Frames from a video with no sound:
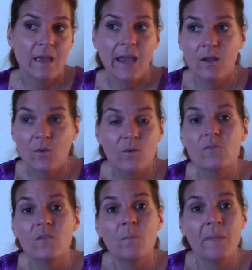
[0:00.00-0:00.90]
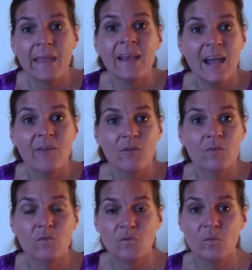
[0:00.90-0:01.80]
And of course the main
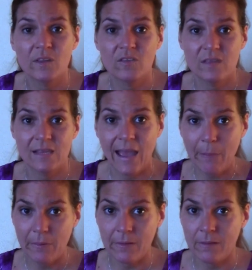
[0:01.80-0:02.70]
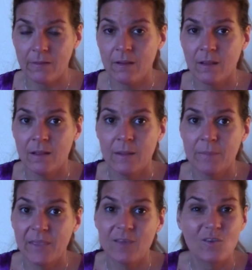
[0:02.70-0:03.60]
others for which this happened
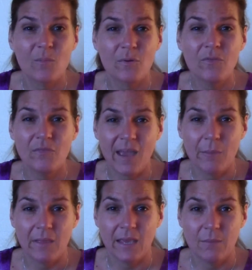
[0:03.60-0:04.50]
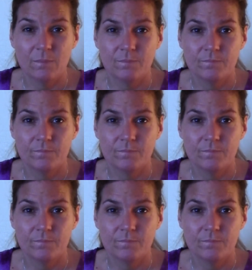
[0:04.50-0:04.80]
is our birth family.